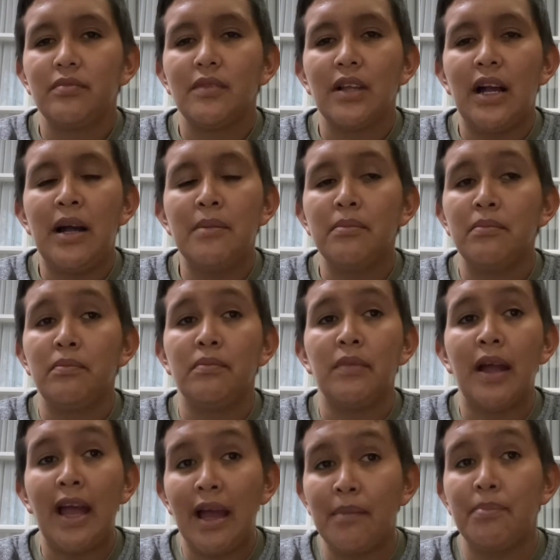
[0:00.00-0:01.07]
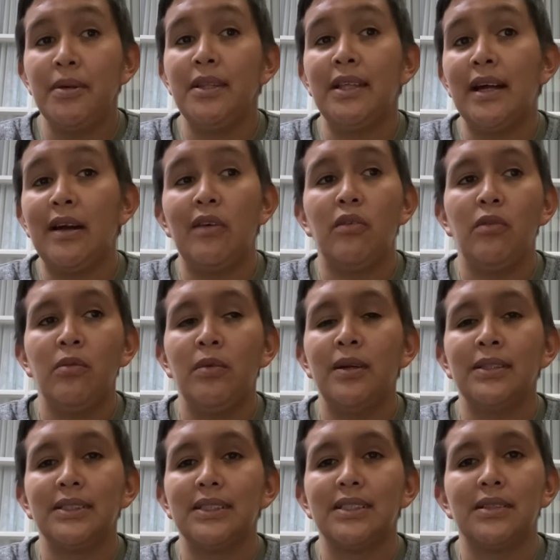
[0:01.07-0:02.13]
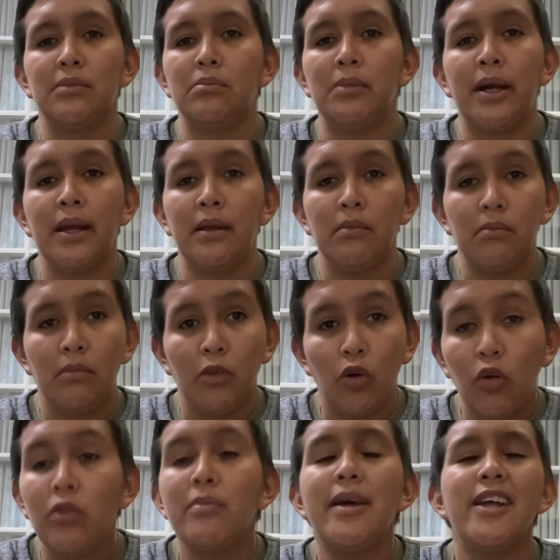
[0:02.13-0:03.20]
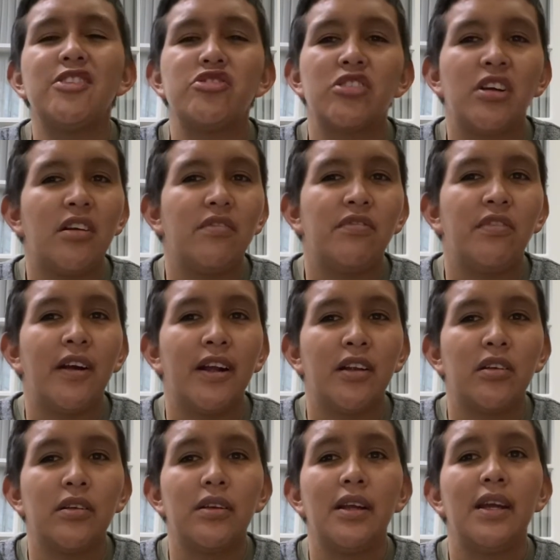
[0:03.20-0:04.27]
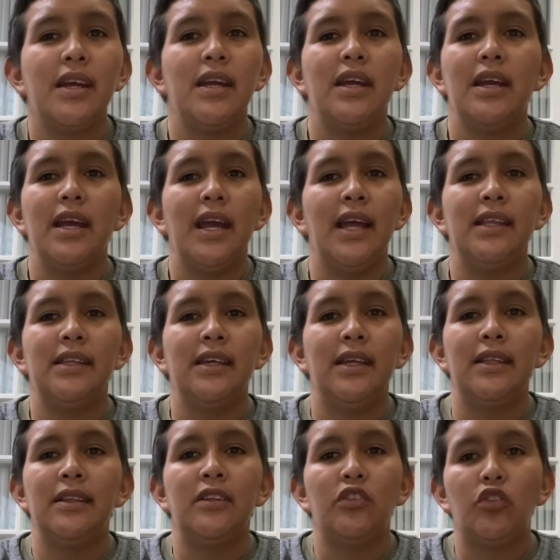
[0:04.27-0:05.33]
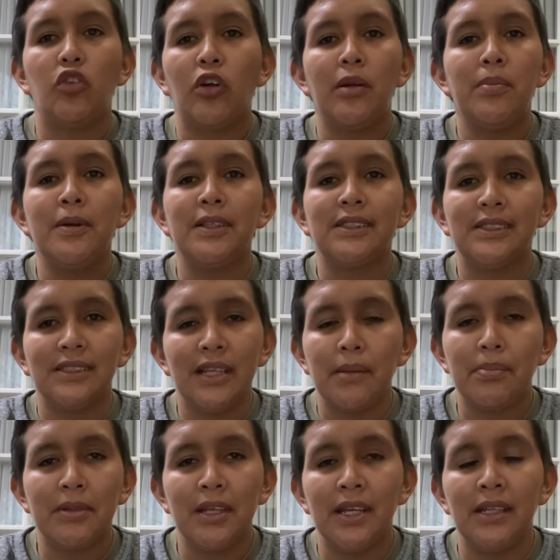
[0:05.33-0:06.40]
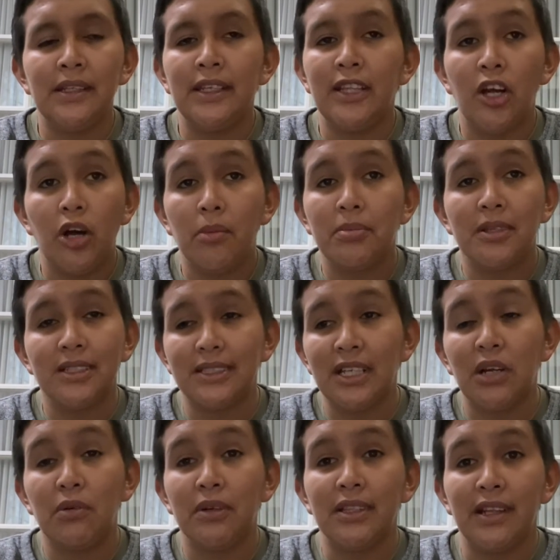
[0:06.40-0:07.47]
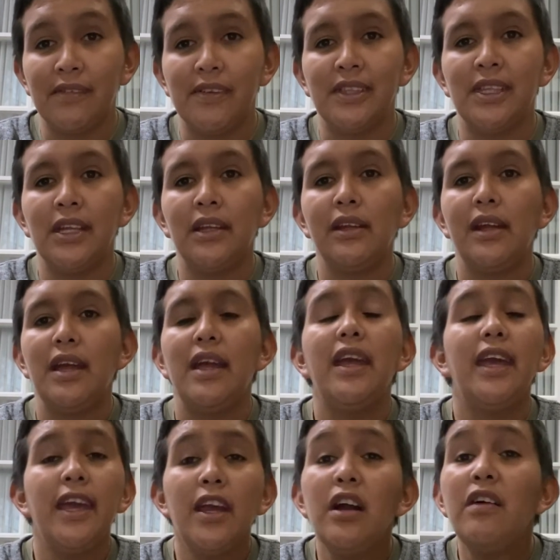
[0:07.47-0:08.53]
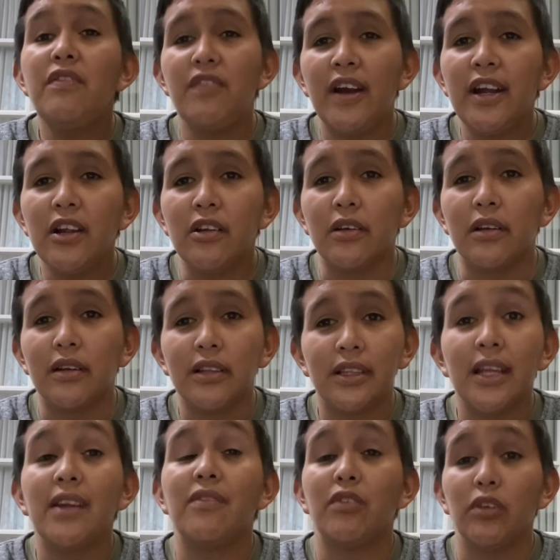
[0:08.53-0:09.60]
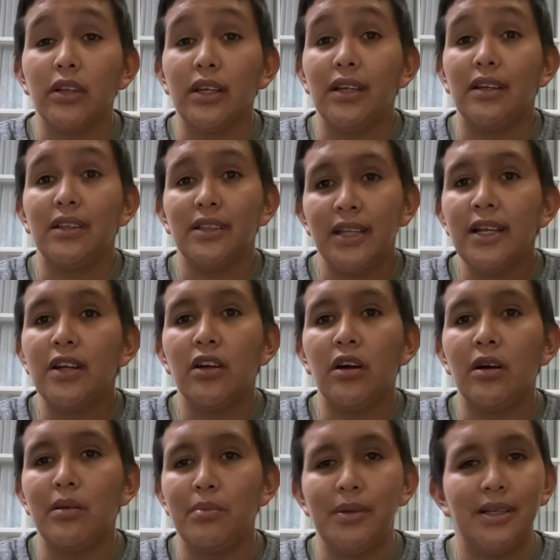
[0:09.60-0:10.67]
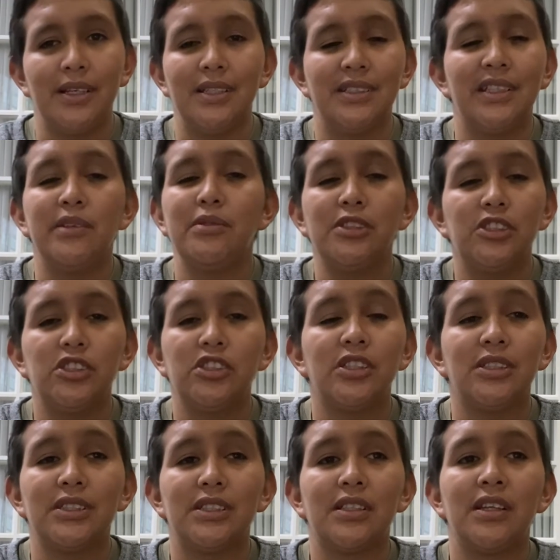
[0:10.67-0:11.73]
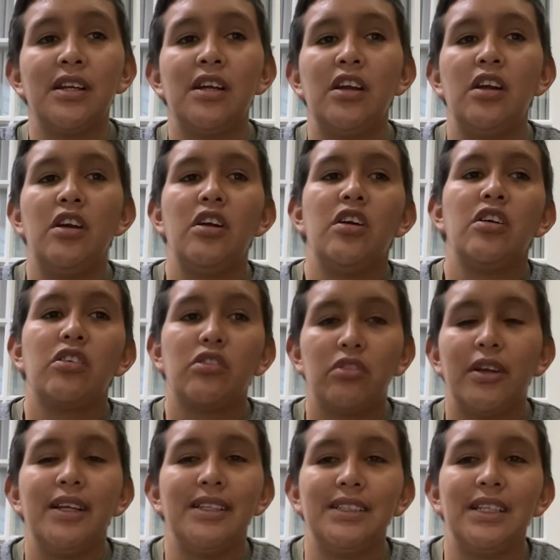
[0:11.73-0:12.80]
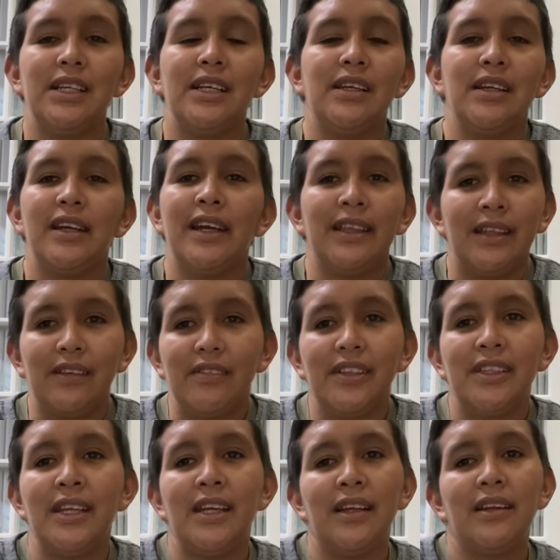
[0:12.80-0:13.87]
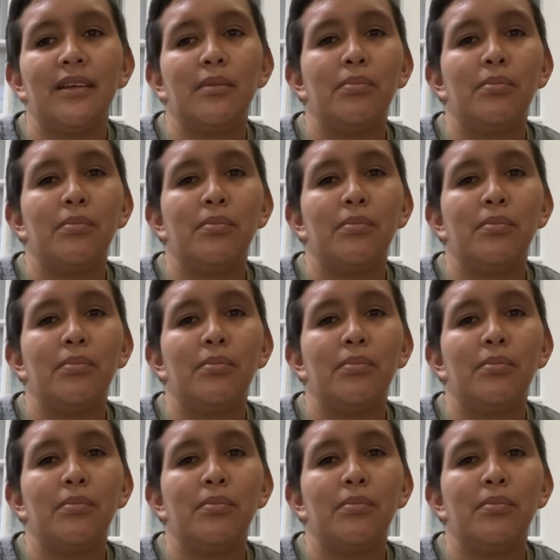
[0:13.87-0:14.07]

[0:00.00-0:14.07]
I'm happy that once my old manager got fired and then corporate stepped in and helped us out with everything, he got fired, thankfully. Thank God, because it was just crazy and everything.